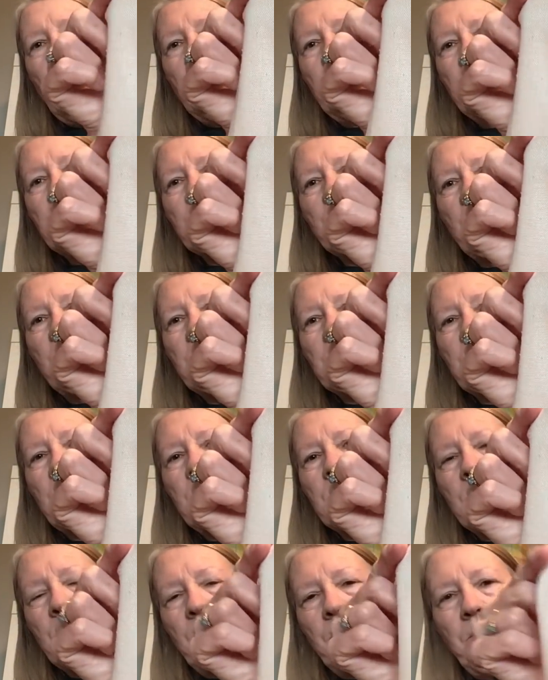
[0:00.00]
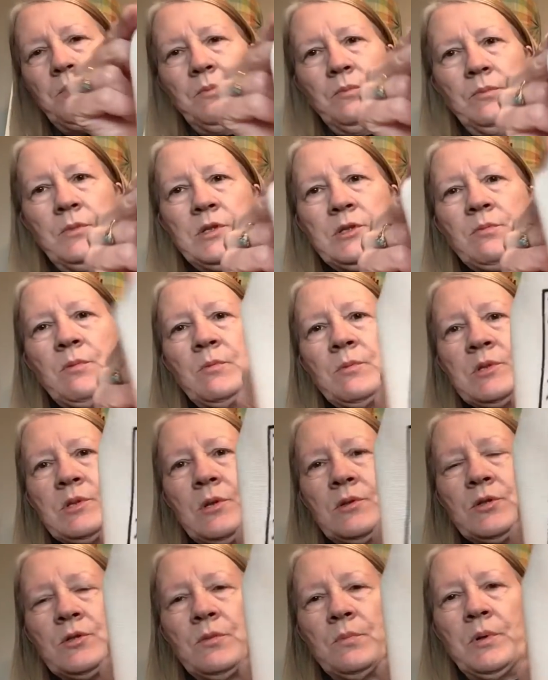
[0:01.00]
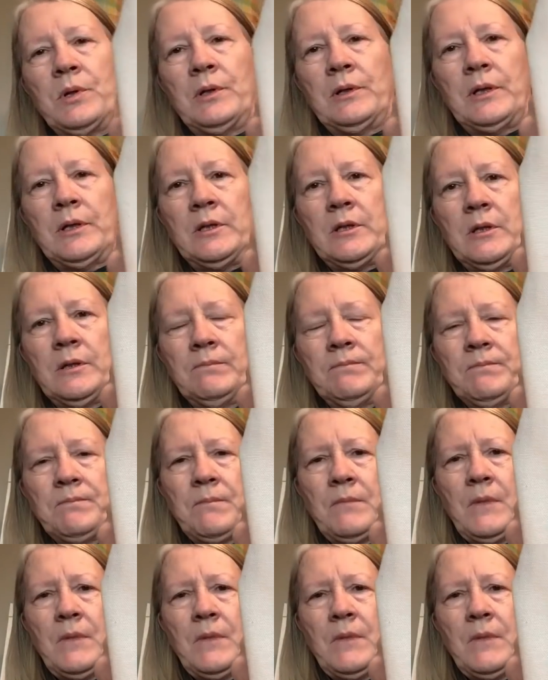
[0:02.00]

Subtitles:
And this one was also partly done.